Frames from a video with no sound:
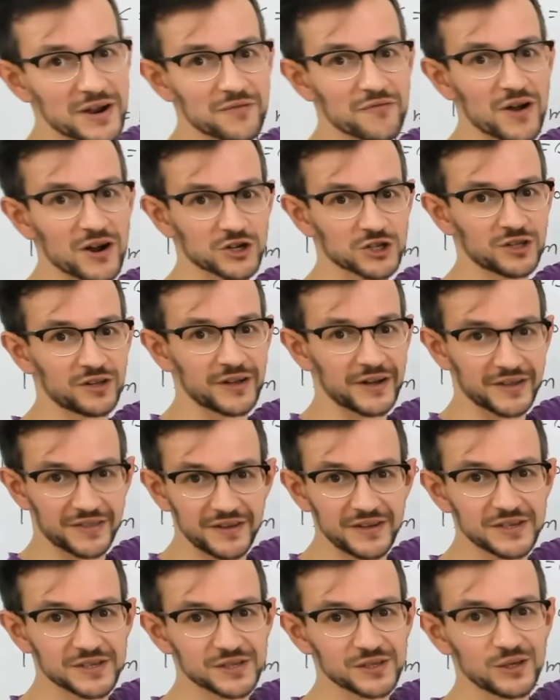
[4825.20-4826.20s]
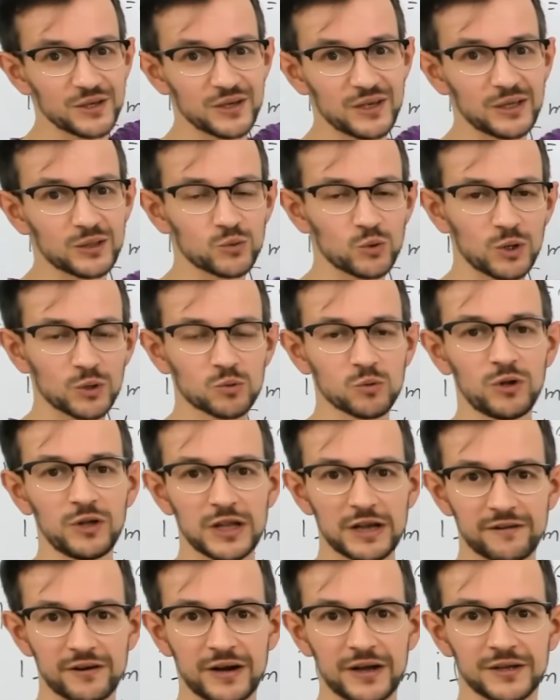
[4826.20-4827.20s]
a function like this, it will
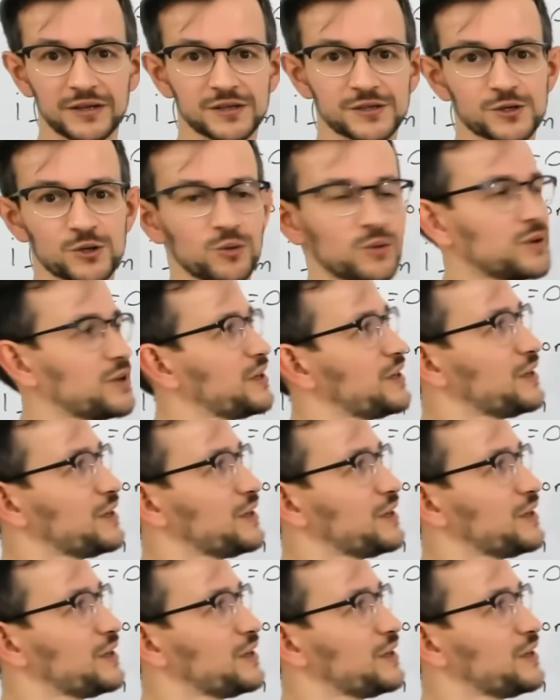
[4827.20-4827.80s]
never end. So